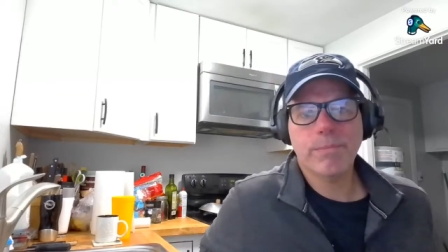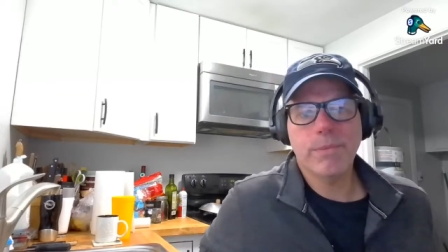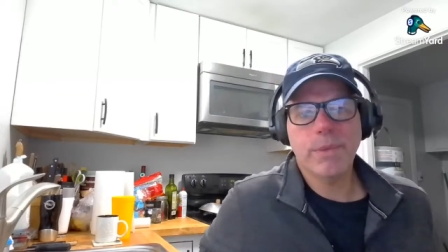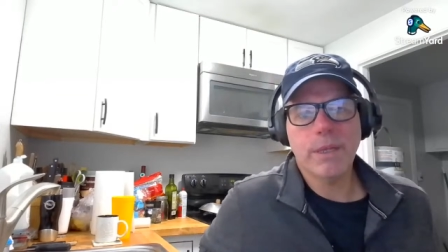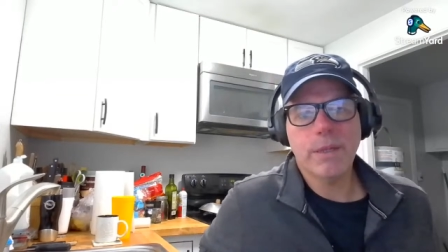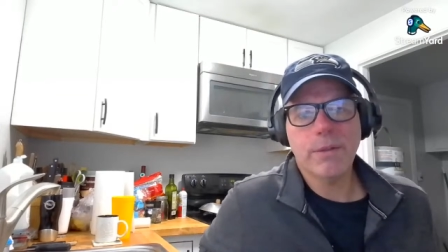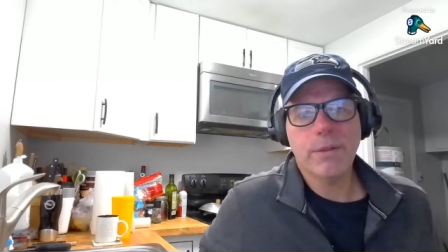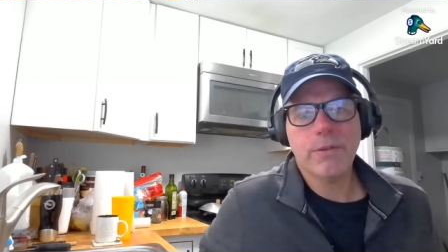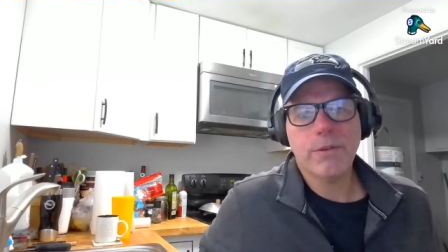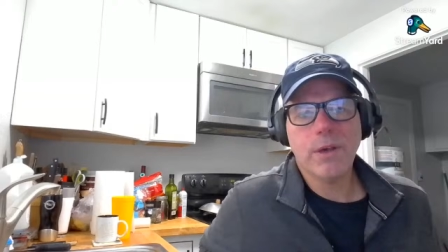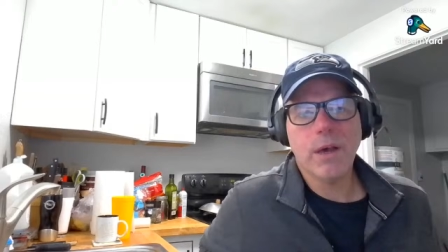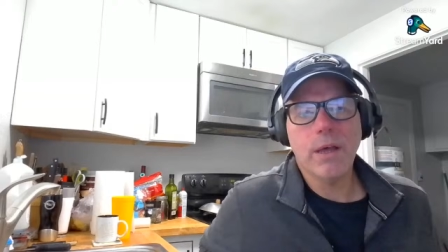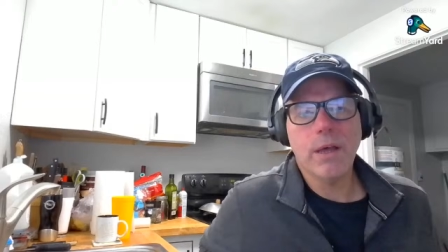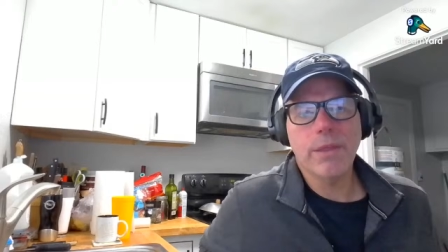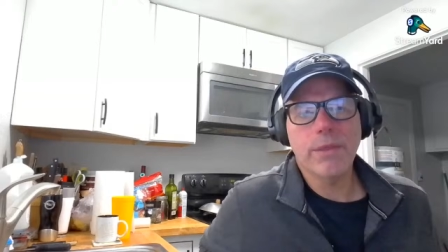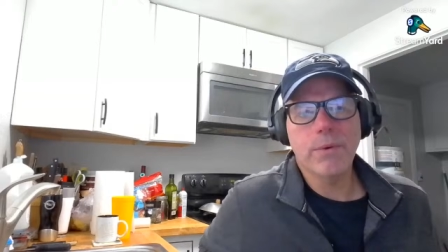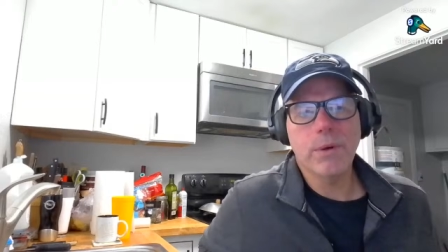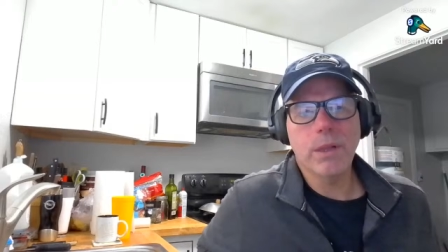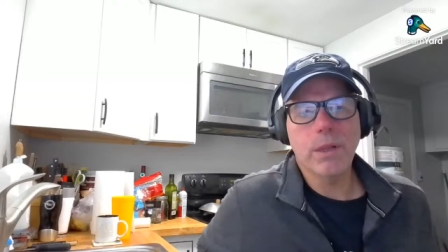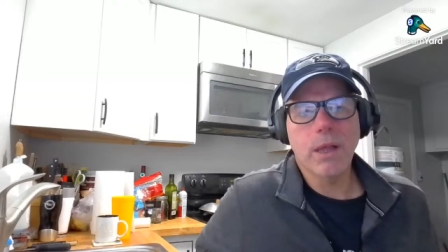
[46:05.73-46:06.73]
that's gone
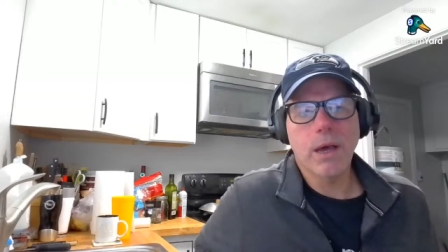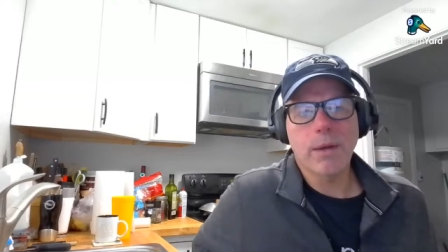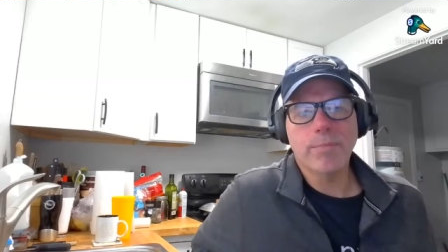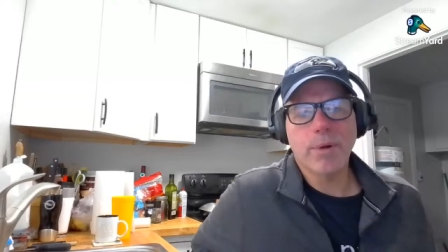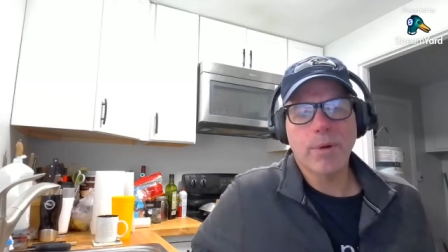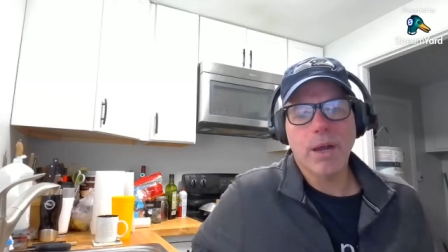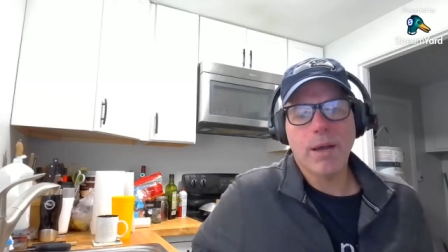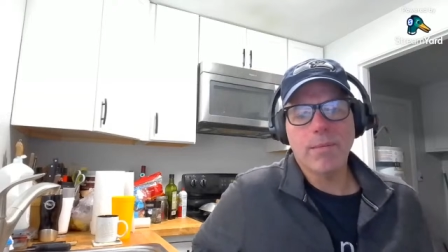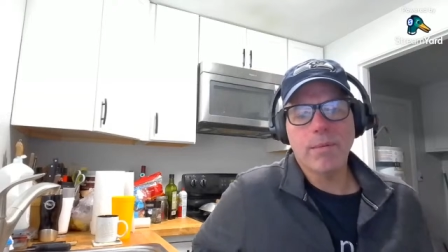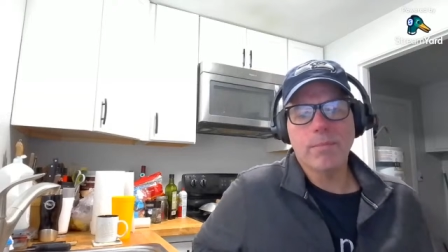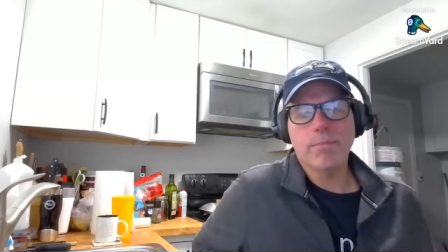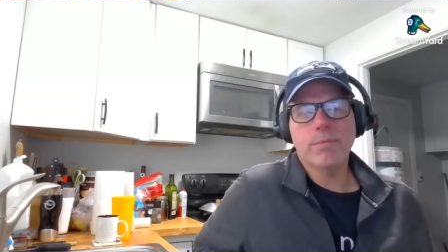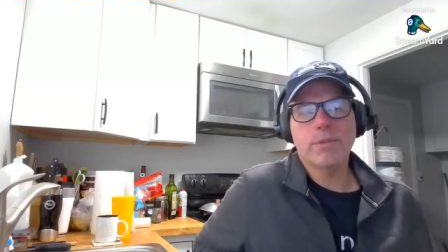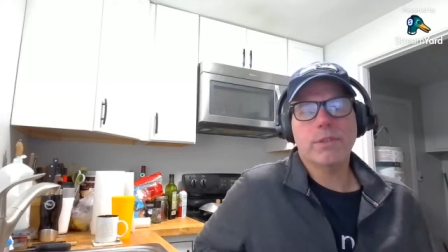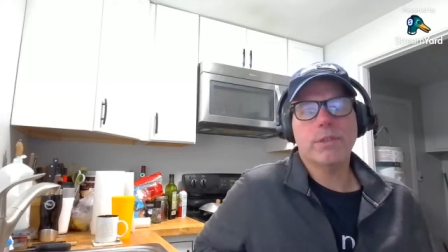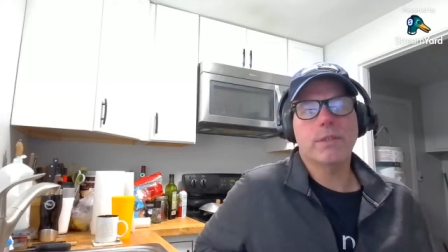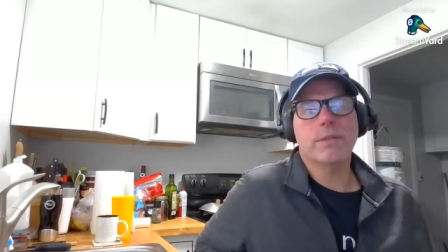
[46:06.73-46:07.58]
through a lot of problems.